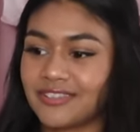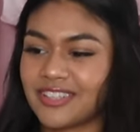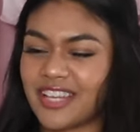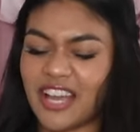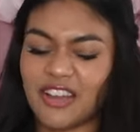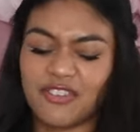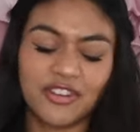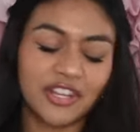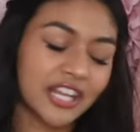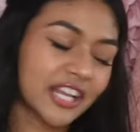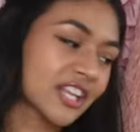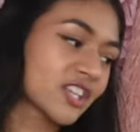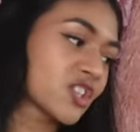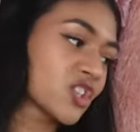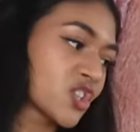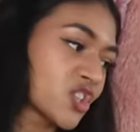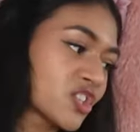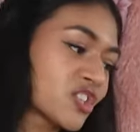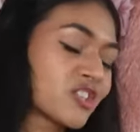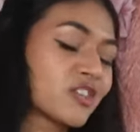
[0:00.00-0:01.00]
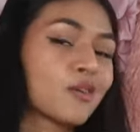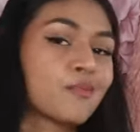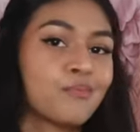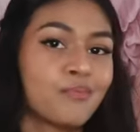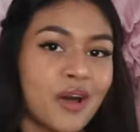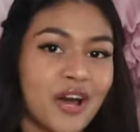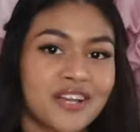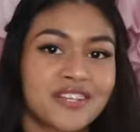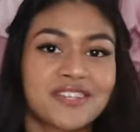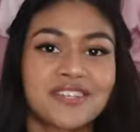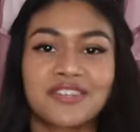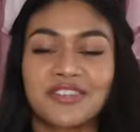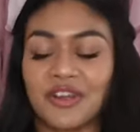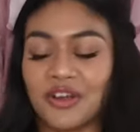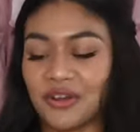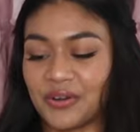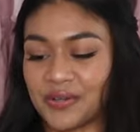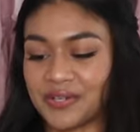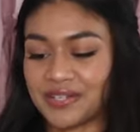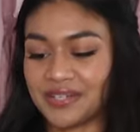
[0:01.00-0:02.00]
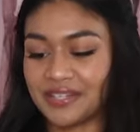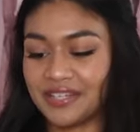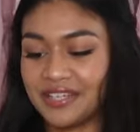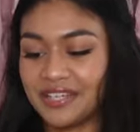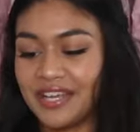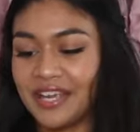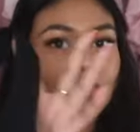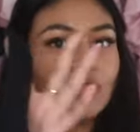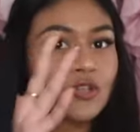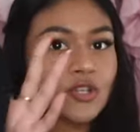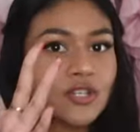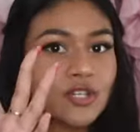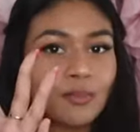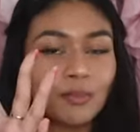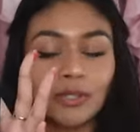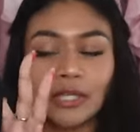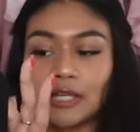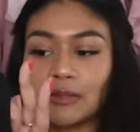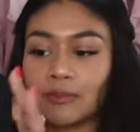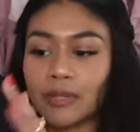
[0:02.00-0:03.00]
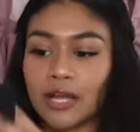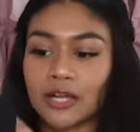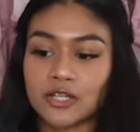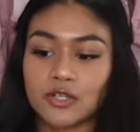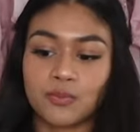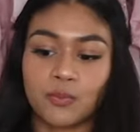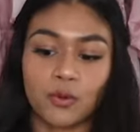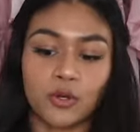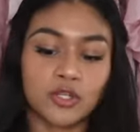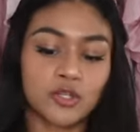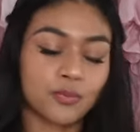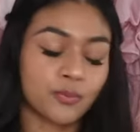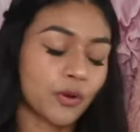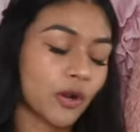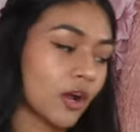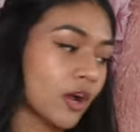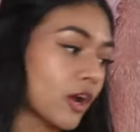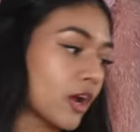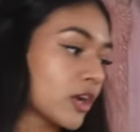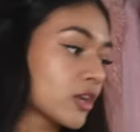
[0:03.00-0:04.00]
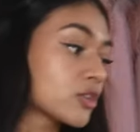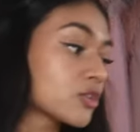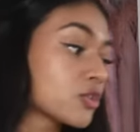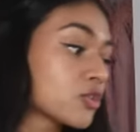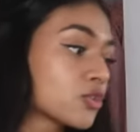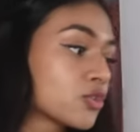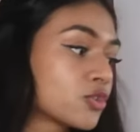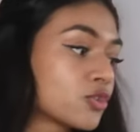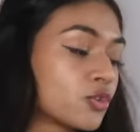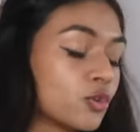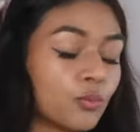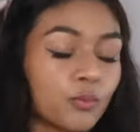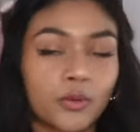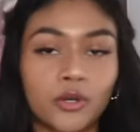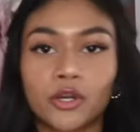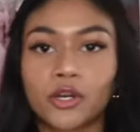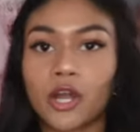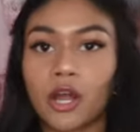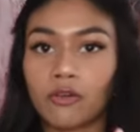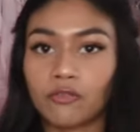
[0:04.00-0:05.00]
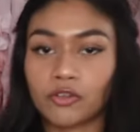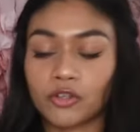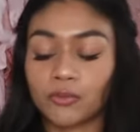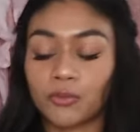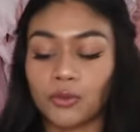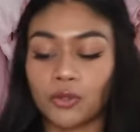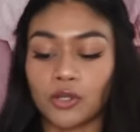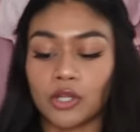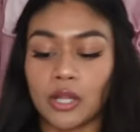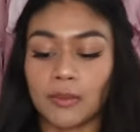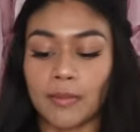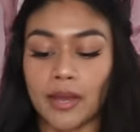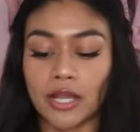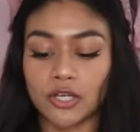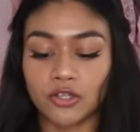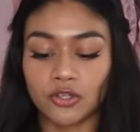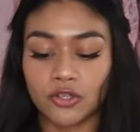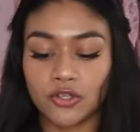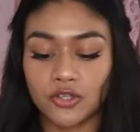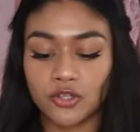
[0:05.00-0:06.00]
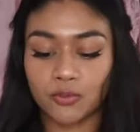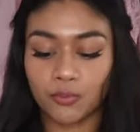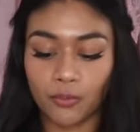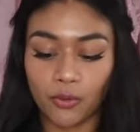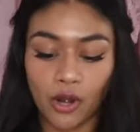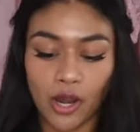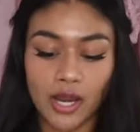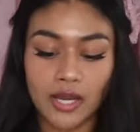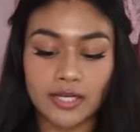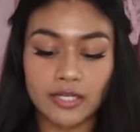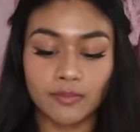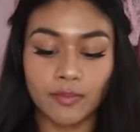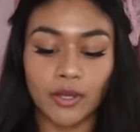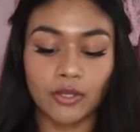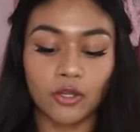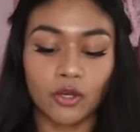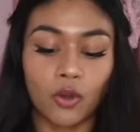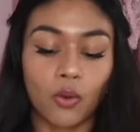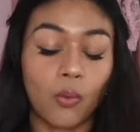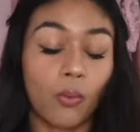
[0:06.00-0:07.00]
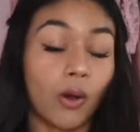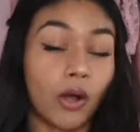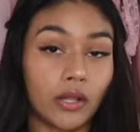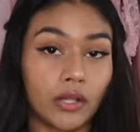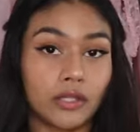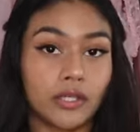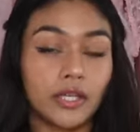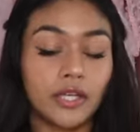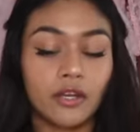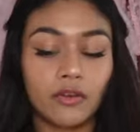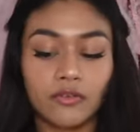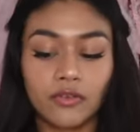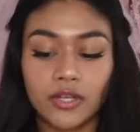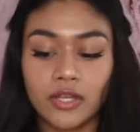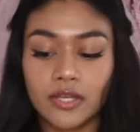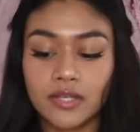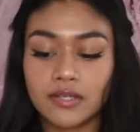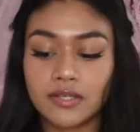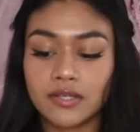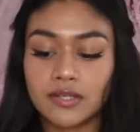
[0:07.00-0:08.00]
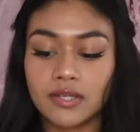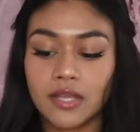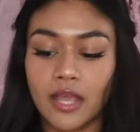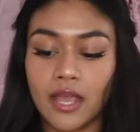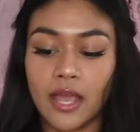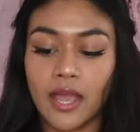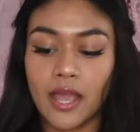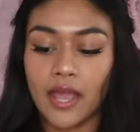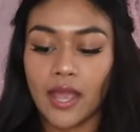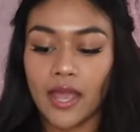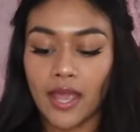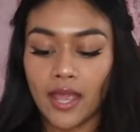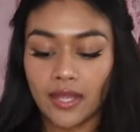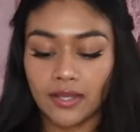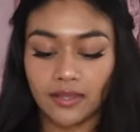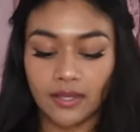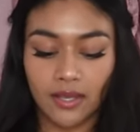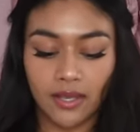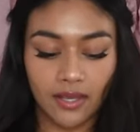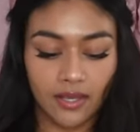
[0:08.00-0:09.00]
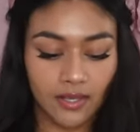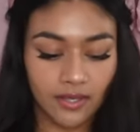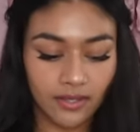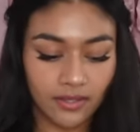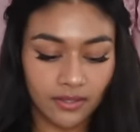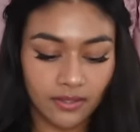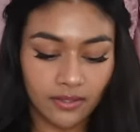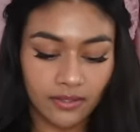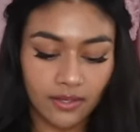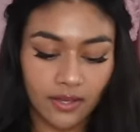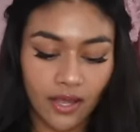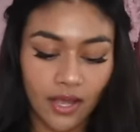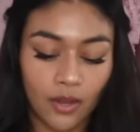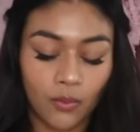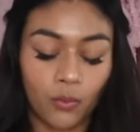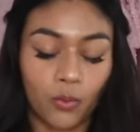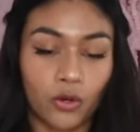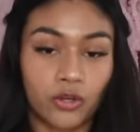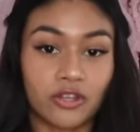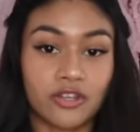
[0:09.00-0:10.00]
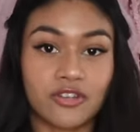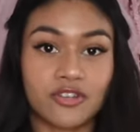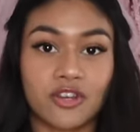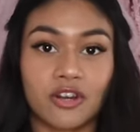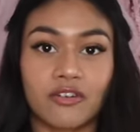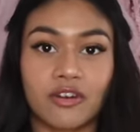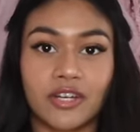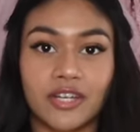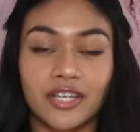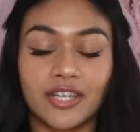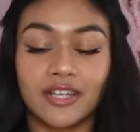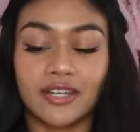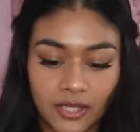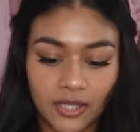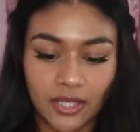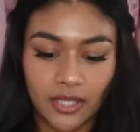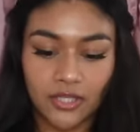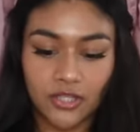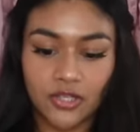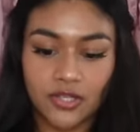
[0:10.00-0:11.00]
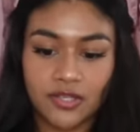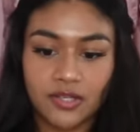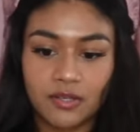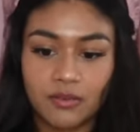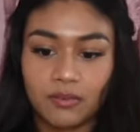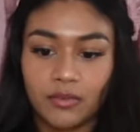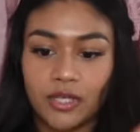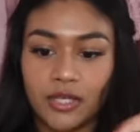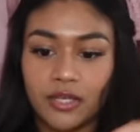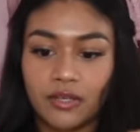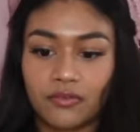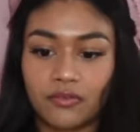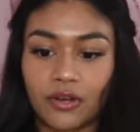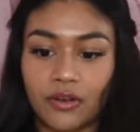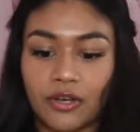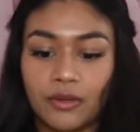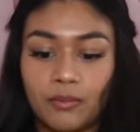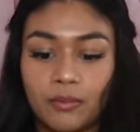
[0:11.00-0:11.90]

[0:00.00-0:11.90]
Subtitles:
I feel like it's just a must, honestly. So just a plain black sports bra, super comfortable. I'm actually surprised by the quality of this. And then I wore this already. And then just some like very